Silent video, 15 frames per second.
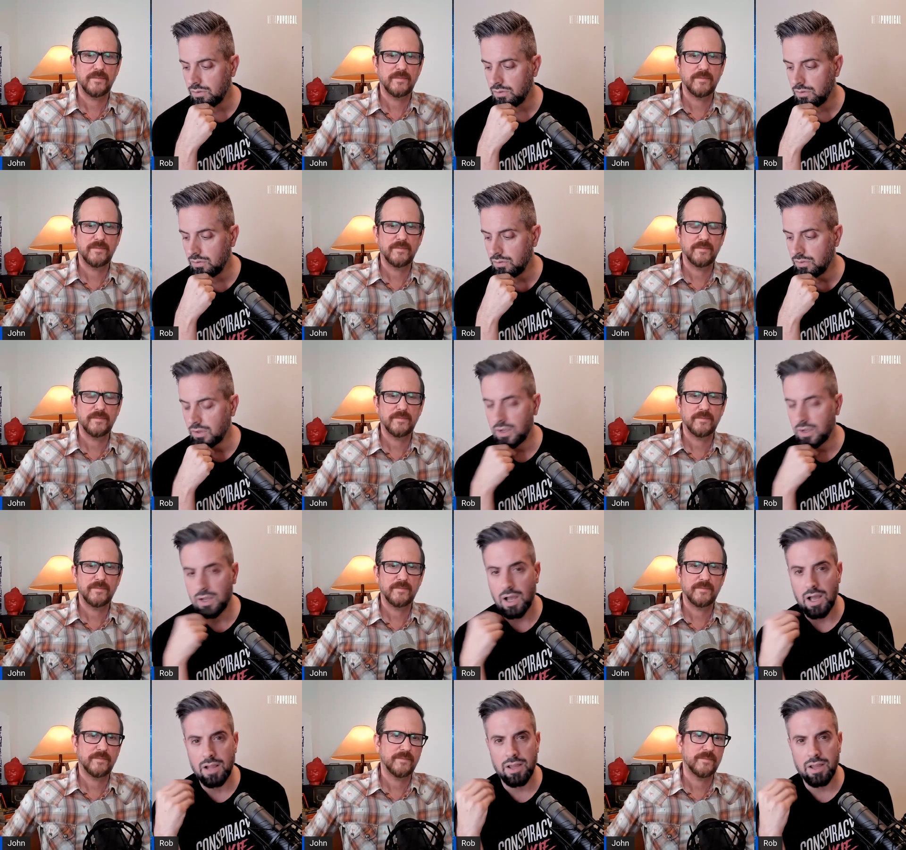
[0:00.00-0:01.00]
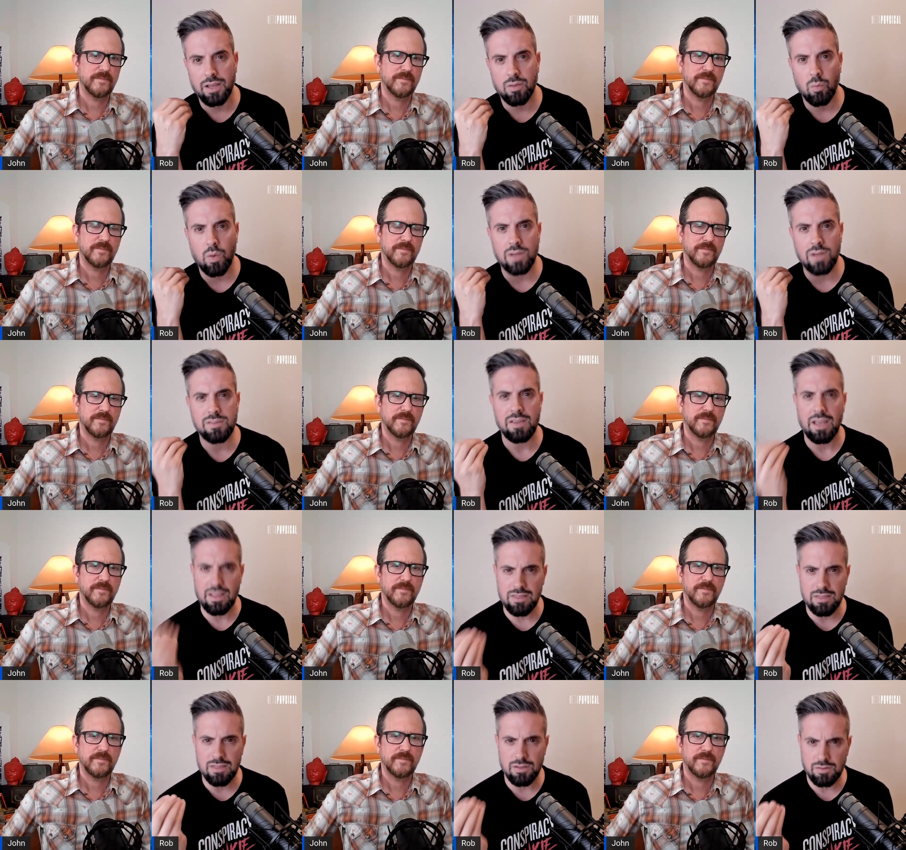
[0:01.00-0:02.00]
Speaker 1: the guy, like what's
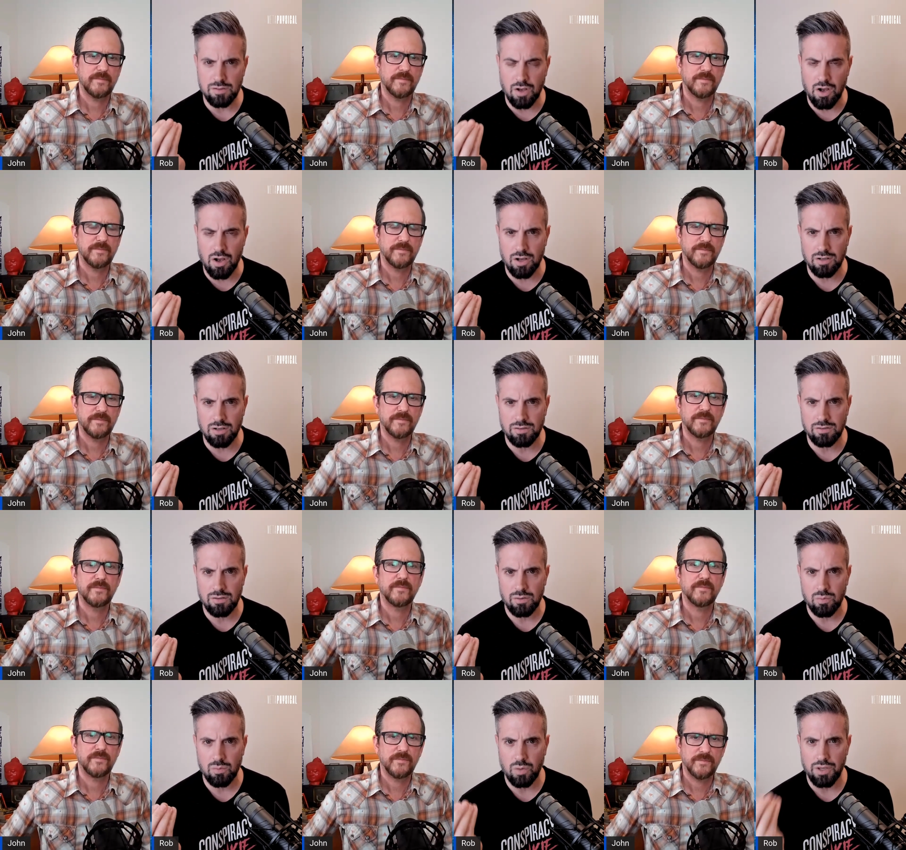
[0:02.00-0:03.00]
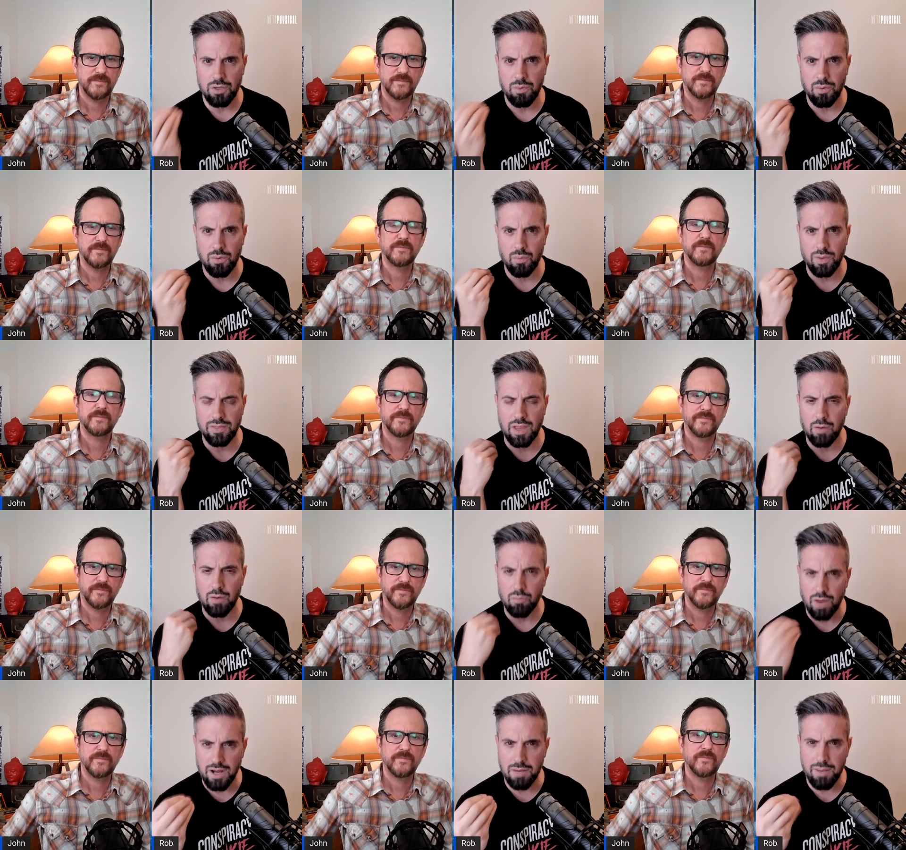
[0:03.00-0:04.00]
in the songs, what you what they
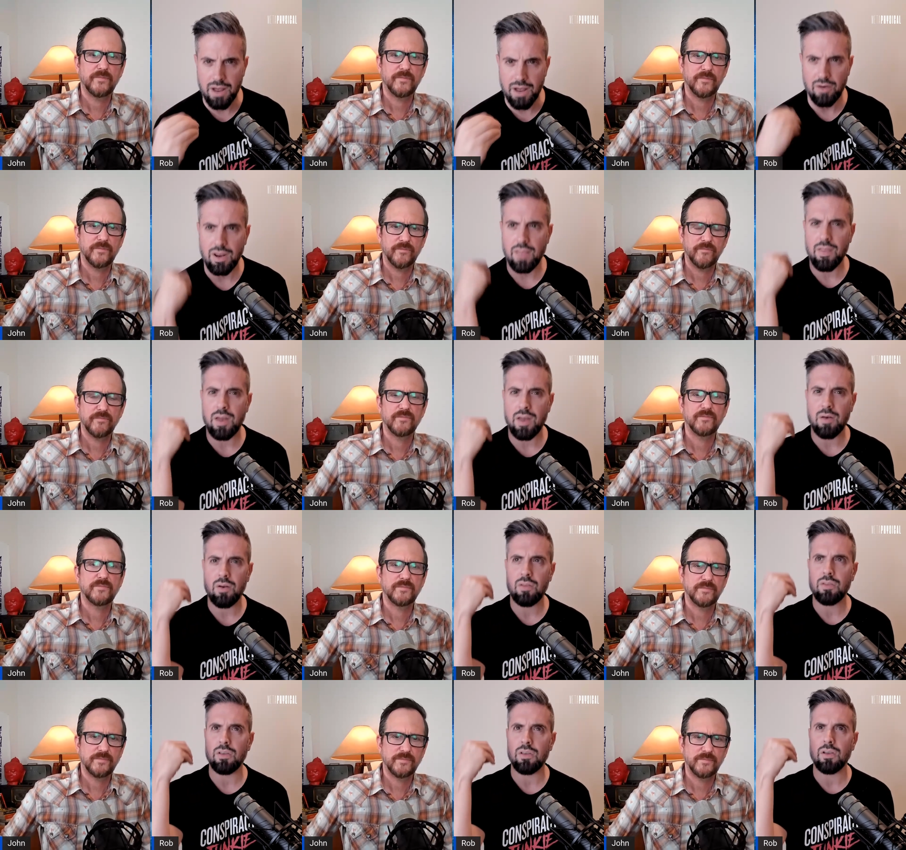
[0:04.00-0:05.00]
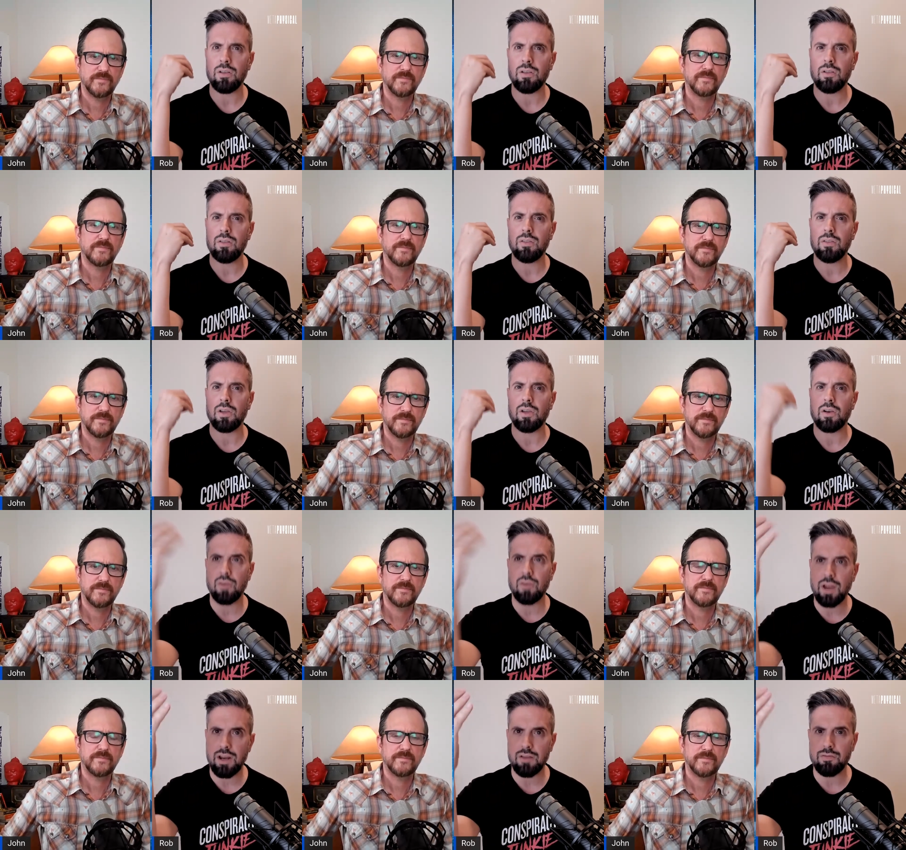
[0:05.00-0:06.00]
write about, and then the the
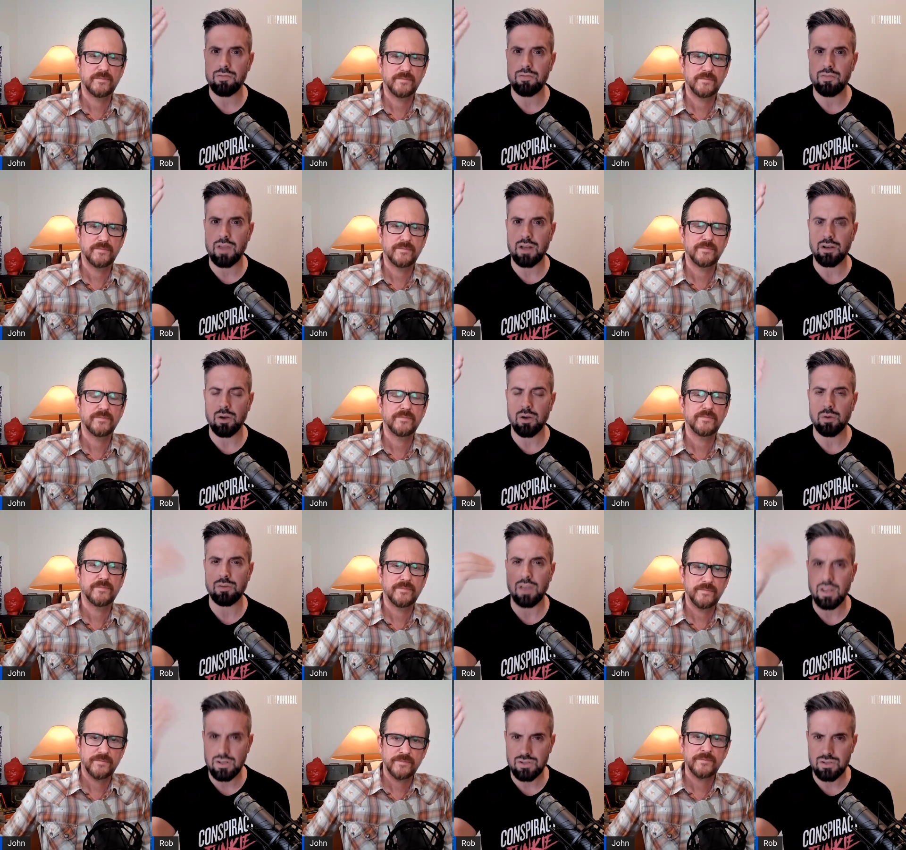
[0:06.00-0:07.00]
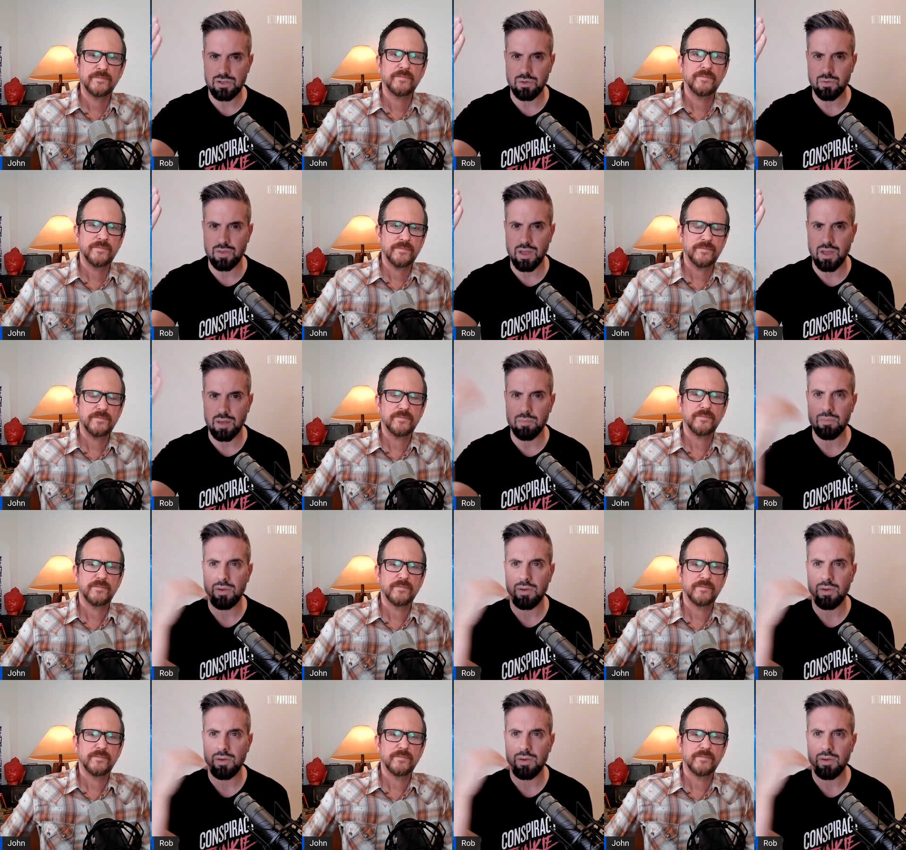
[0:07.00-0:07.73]
creative that goes into them.